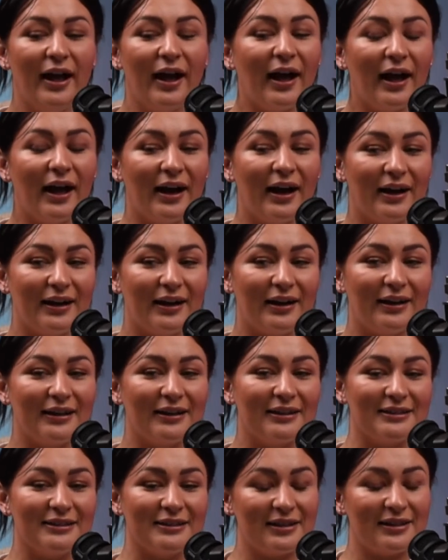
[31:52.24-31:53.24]

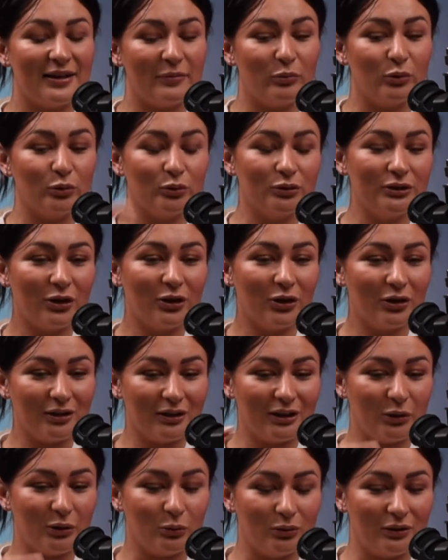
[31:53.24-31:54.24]
and the border
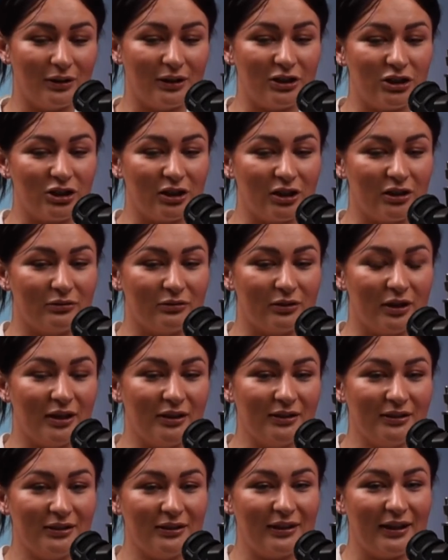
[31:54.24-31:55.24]
collie would literally
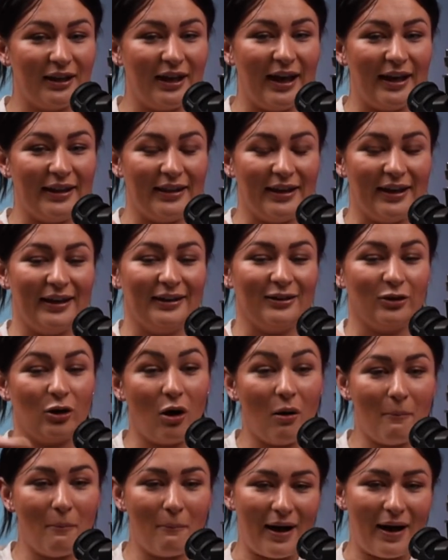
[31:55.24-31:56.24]
run and then
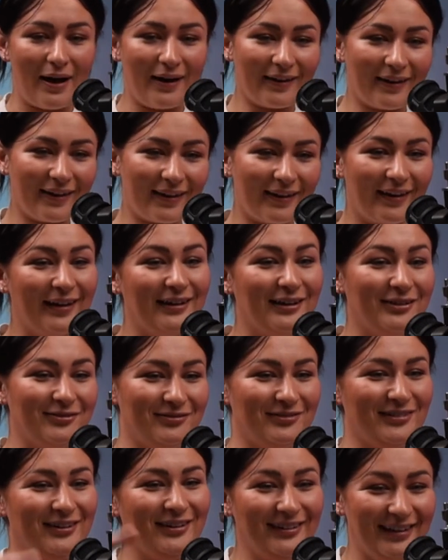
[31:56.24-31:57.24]
come back and then
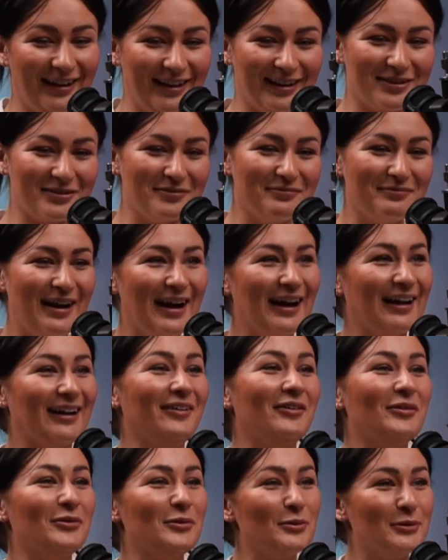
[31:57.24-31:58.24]
run and come back
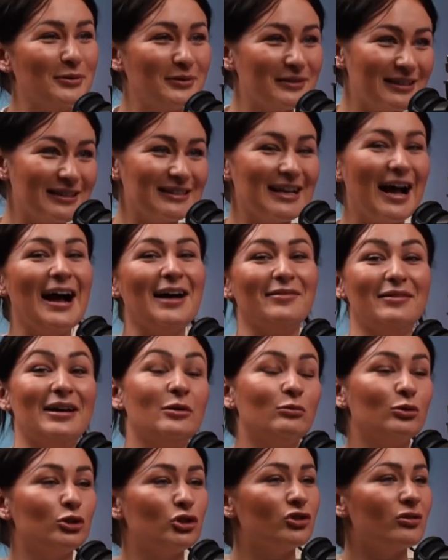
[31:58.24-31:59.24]
all the time, and
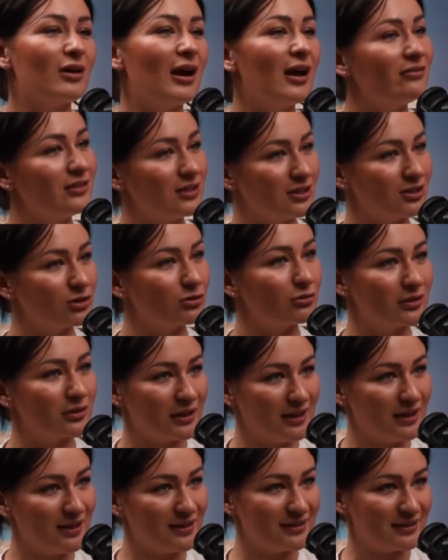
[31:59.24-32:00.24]
it was driving her
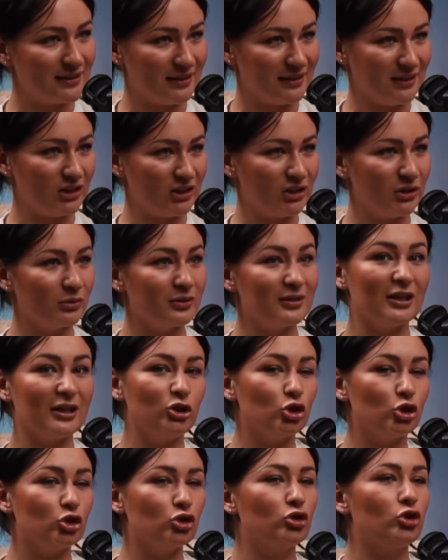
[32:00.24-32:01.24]
crazy. She was like,
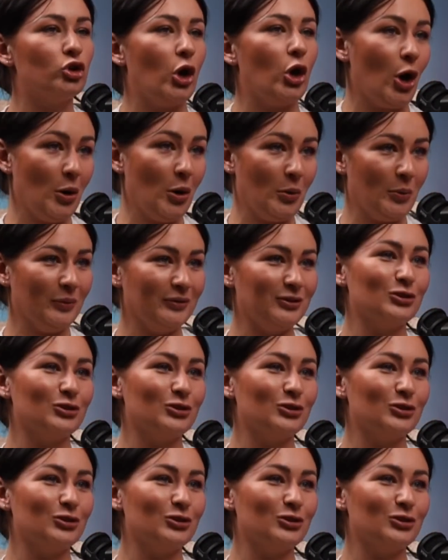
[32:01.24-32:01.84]
just go